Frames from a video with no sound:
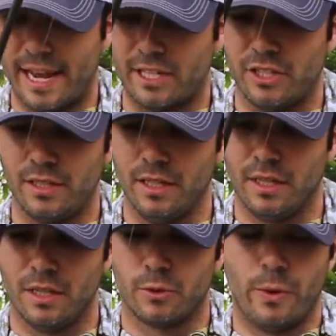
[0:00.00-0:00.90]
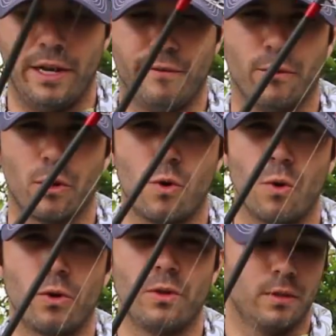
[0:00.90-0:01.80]
action, rated for
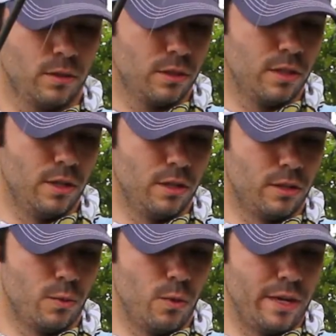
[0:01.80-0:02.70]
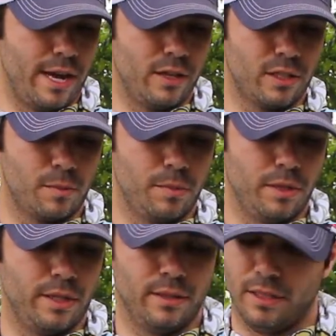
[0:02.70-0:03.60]
1/4 to 1 ounce.
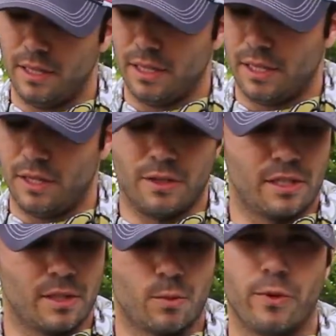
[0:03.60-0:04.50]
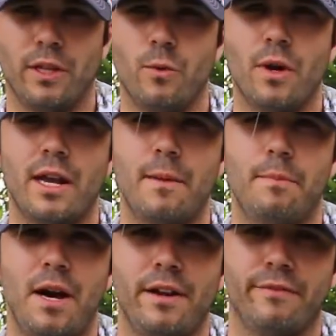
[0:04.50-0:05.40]
But you know, this is really what I
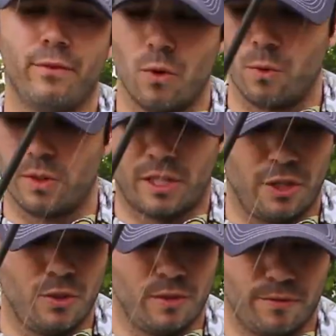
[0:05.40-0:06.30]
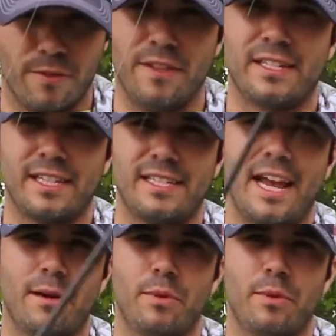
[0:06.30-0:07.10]
bought it for, was to use it for this exact